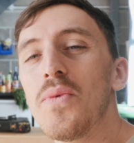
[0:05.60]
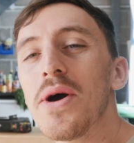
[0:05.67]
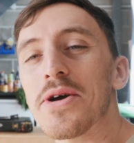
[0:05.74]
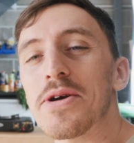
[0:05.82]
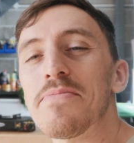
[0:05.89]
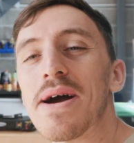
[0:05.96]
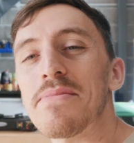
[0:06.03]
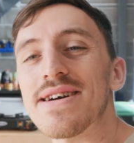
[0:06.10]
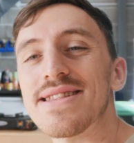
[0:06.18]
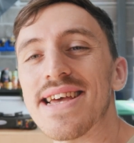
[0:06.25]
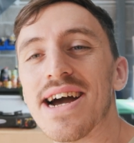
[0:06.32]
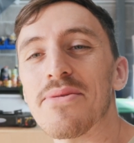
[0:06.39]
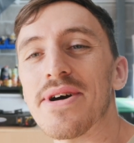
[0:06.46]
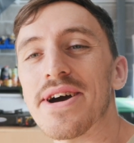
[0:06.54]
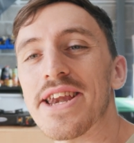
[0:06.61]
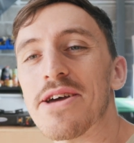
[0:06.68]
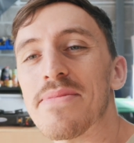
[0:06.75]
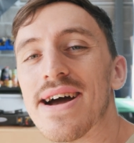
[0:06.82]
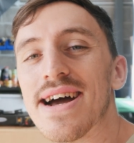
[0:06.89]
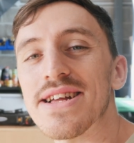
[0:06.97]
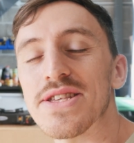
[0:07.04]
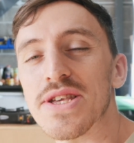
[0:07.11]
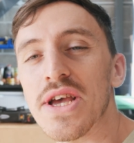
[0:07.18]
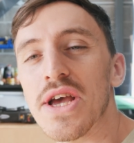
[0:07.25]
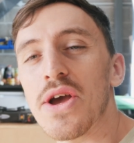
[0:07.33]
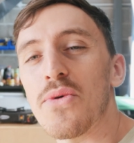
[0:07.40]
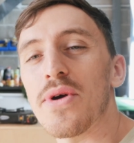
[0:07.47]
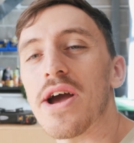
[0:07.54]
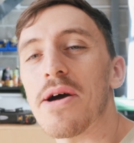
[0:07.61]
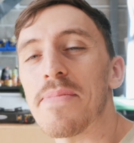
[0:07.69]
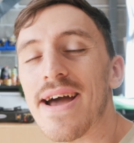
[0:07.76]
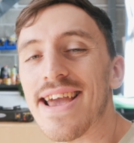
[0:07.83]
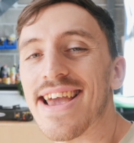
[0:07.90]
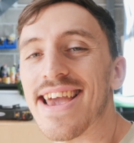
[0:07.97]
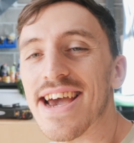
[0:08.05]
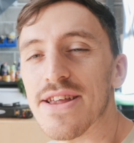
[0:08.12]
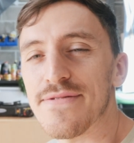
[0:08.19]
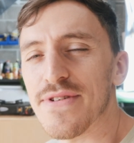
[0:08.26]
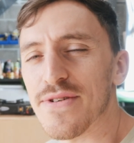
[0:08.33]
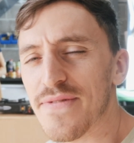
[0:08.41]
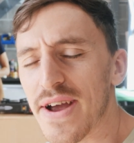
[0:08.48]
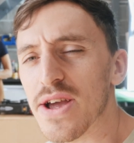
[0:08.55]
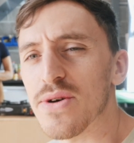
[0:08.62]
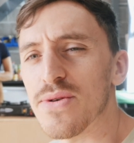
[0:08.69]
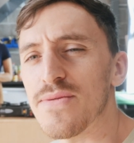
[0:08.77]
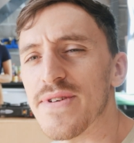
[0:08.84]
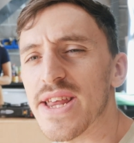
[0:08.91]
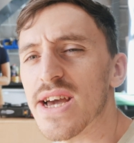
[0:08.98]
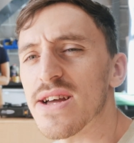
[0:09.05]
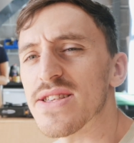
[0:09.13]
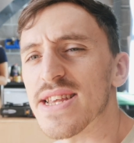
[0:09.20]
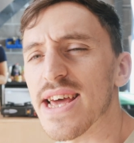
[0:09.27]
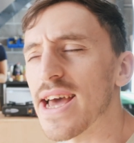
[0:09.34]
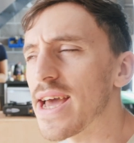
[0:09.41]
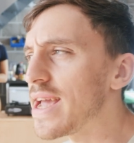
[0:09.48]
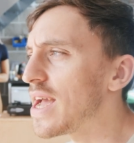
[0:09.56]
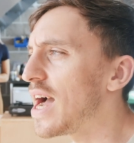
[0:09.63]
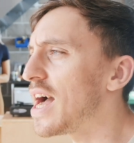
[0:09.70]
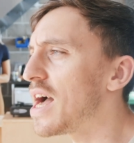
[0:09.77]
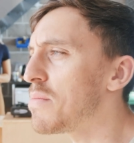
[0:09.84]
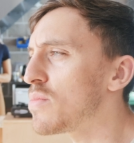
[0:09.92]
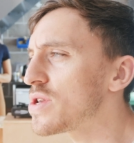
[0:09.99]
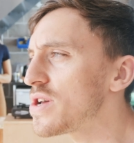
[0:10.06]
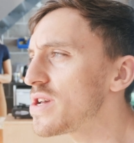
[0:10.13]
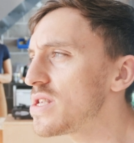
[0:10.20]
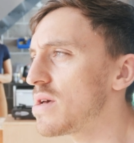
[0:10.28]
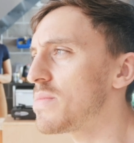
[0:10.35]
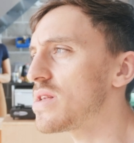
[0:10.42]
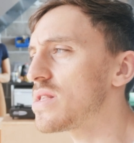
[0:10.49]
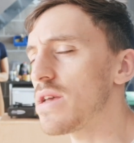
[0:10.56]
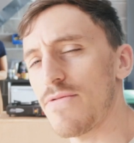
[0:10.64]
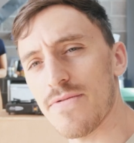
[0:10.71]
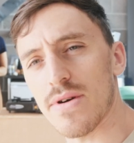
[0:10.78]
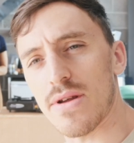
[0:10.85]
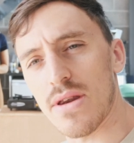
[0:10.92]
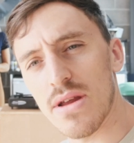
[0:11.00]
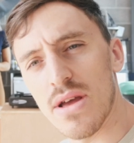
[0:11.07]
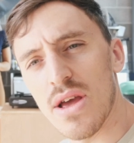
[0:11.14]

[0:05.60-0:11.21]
Welcome back, my DIY nomads. We are back again for a very cool video today. We're doing something different.